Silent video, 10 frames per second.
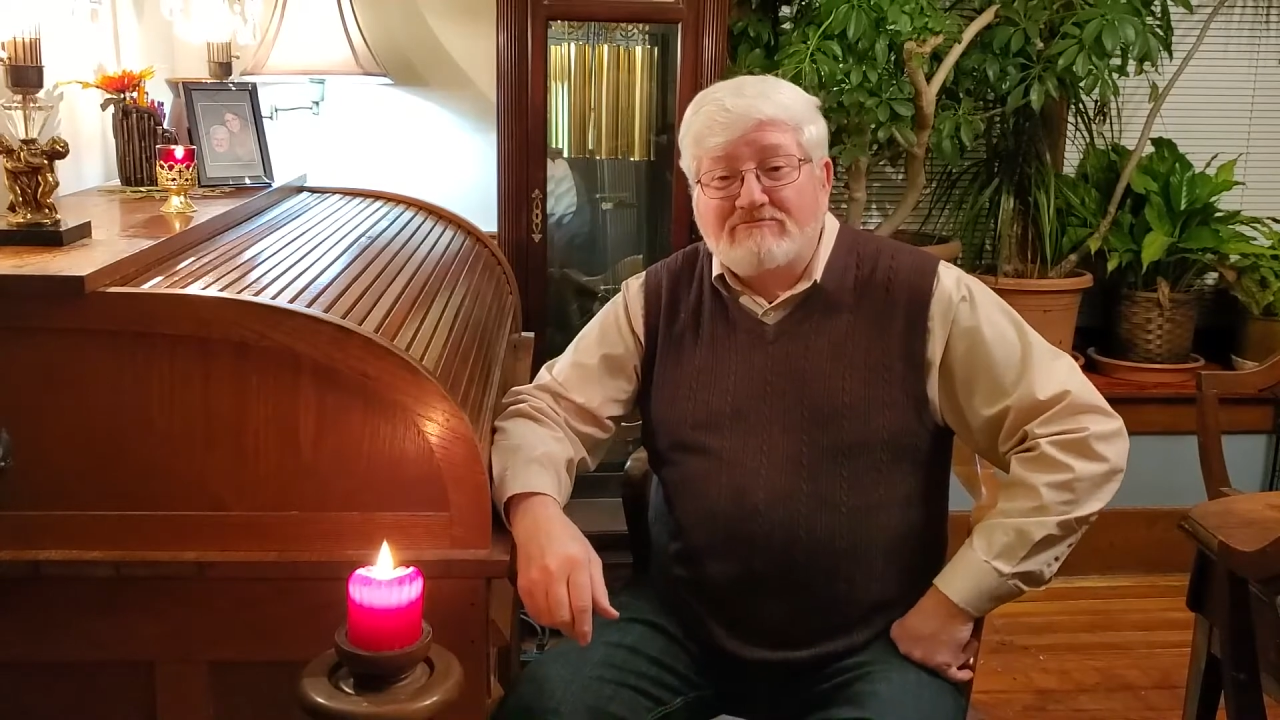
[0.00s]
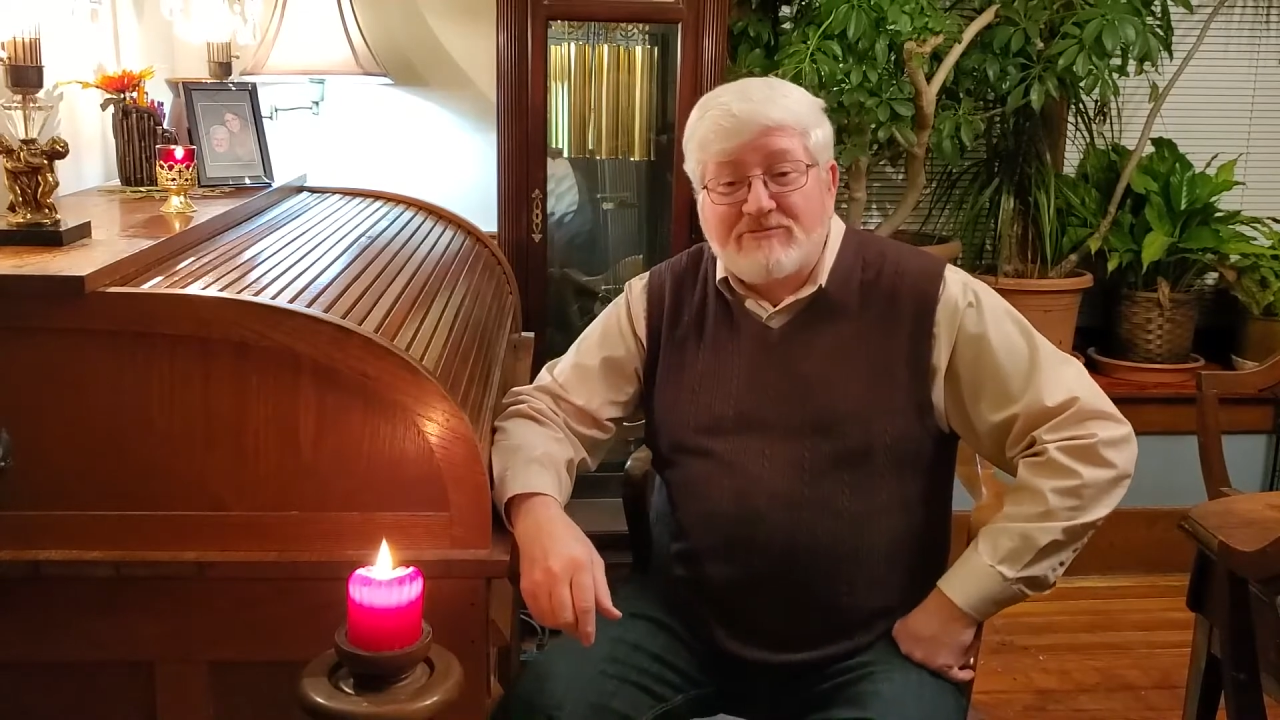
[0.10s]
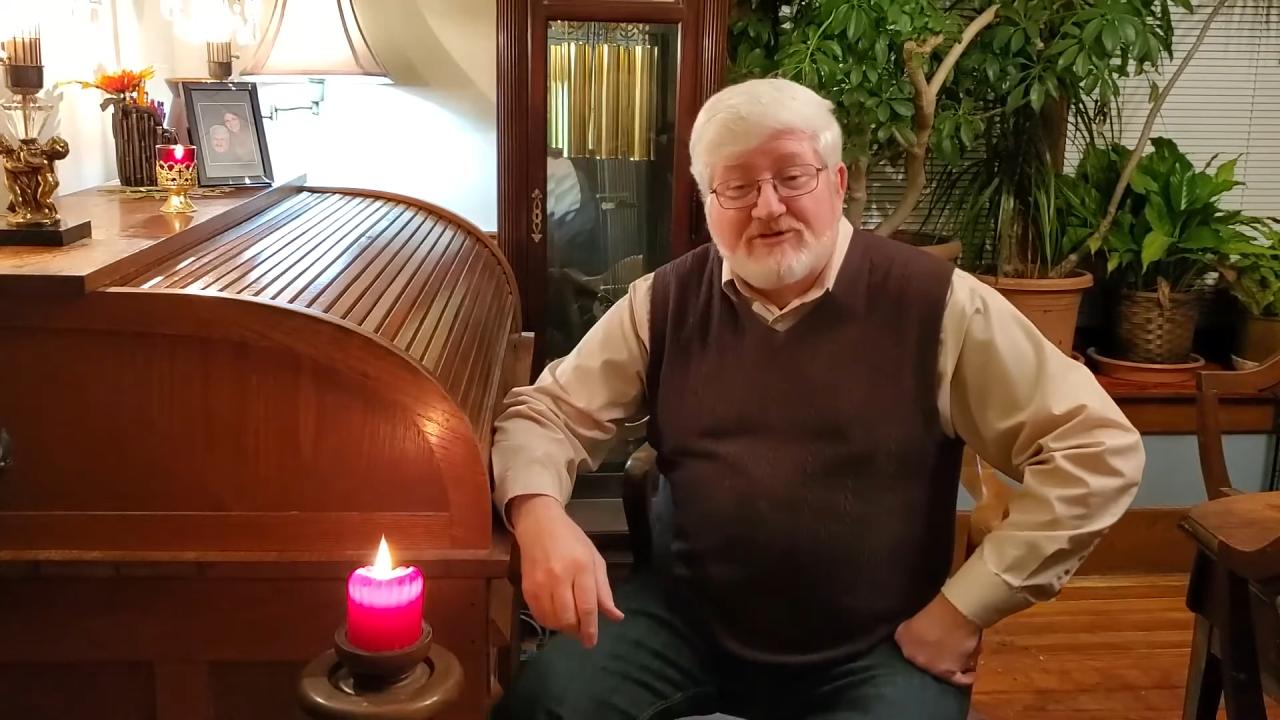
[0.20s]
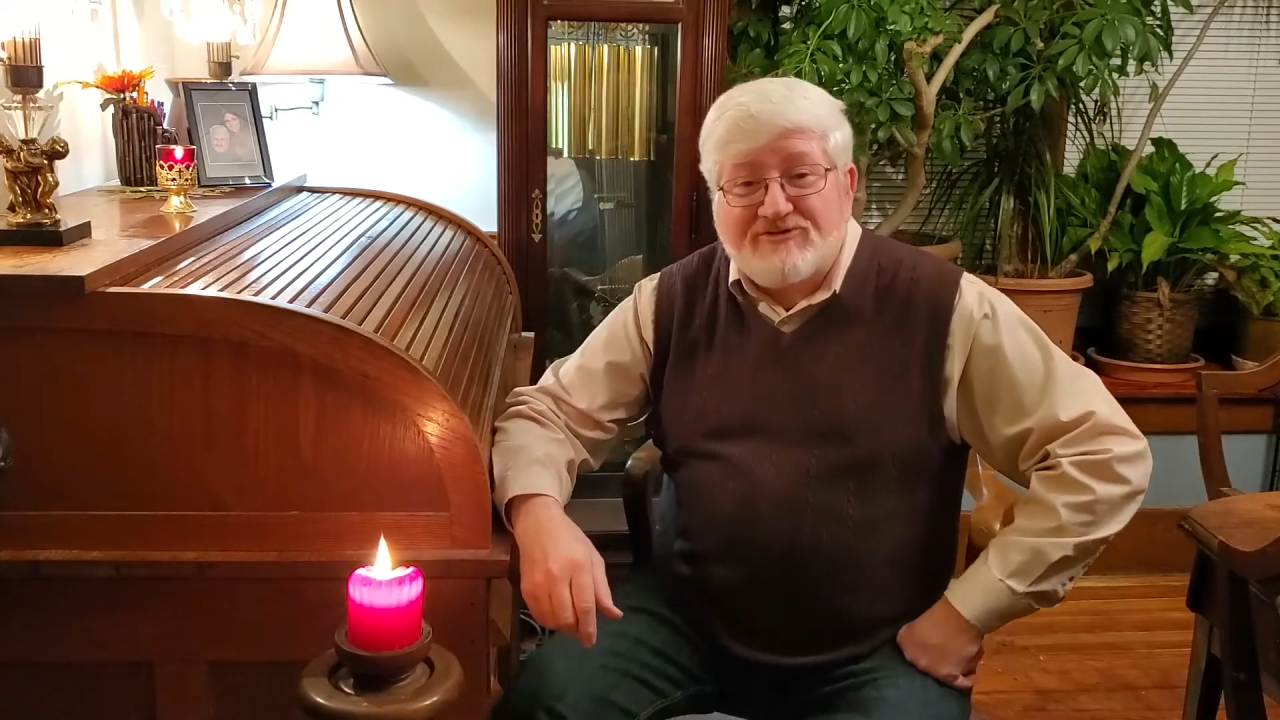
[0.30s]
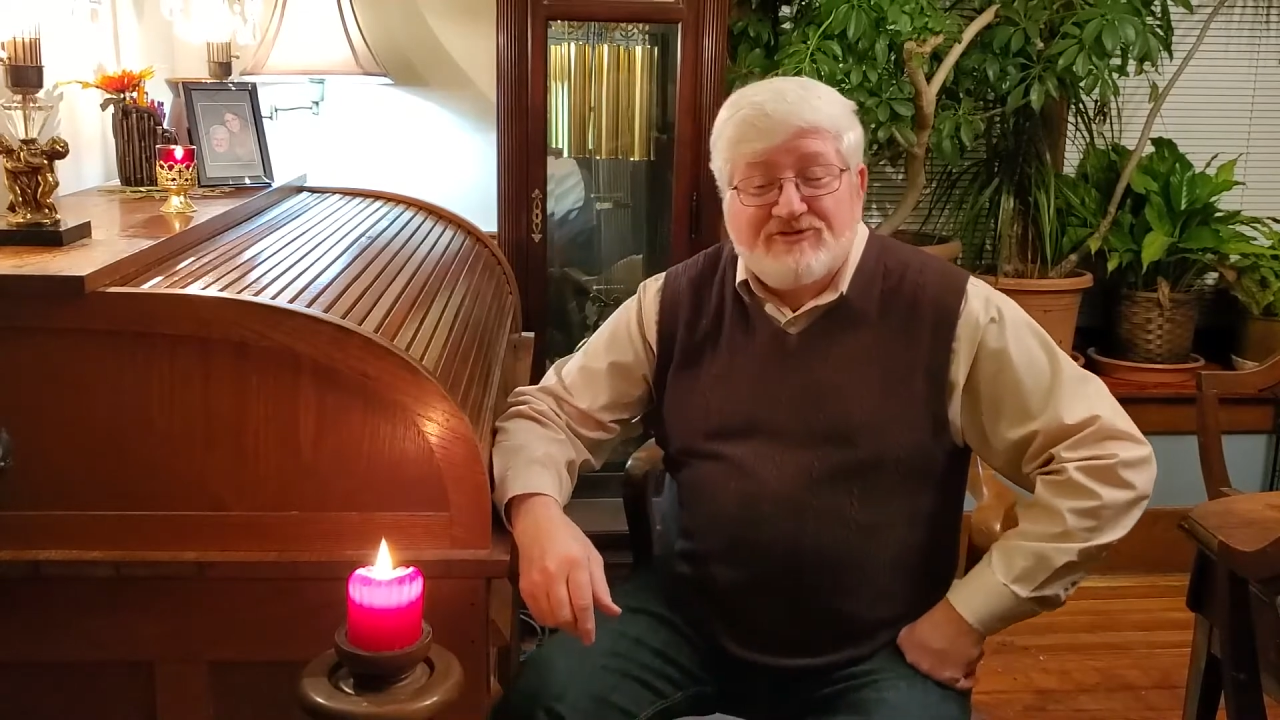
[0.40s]

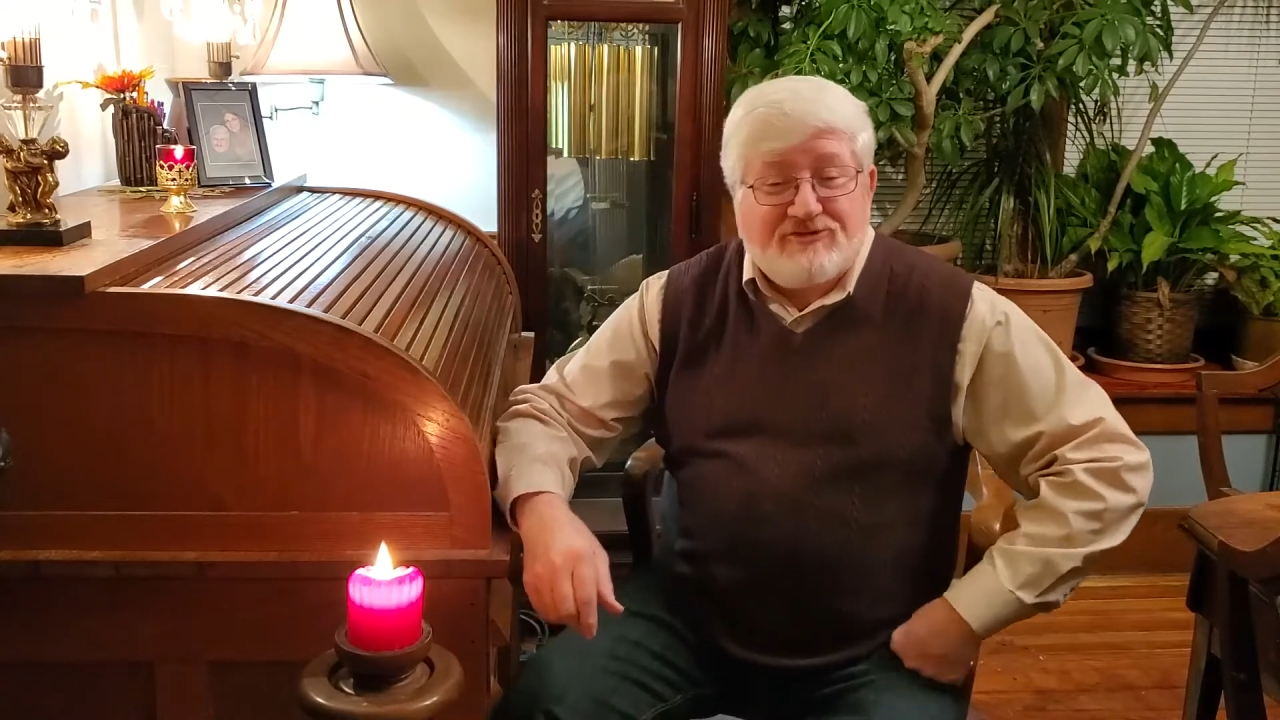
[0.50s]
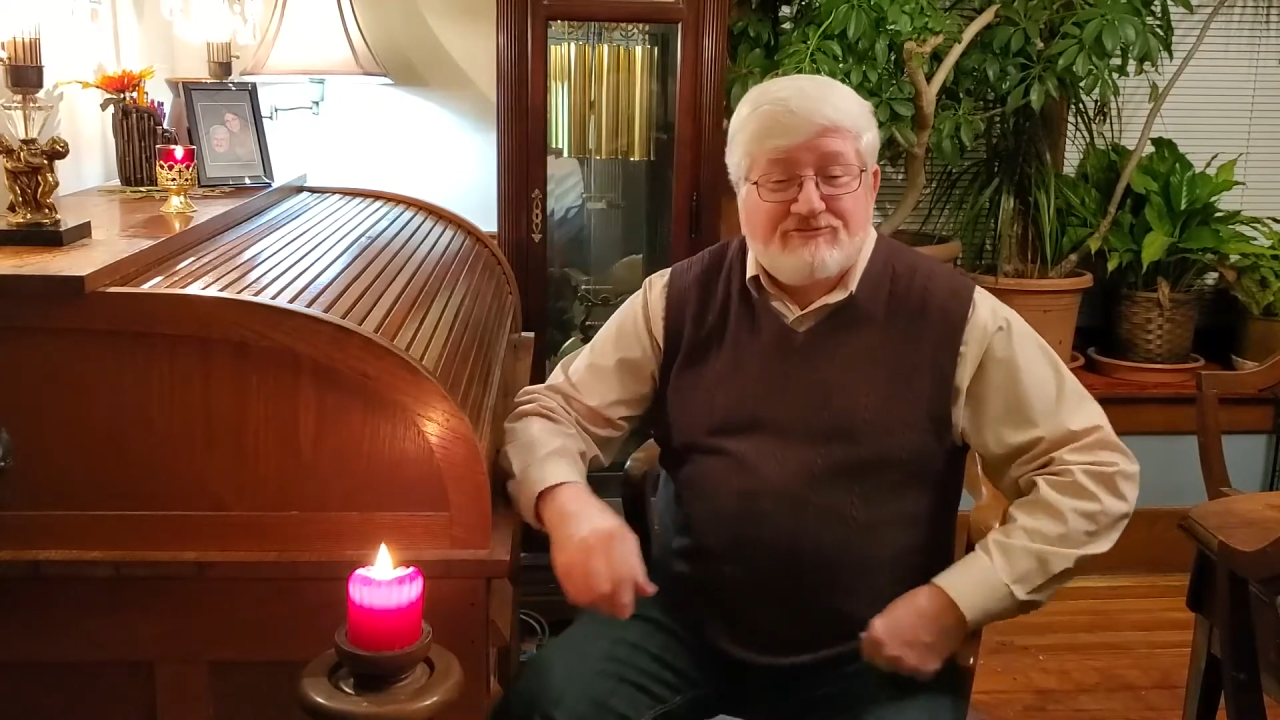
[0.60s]
there's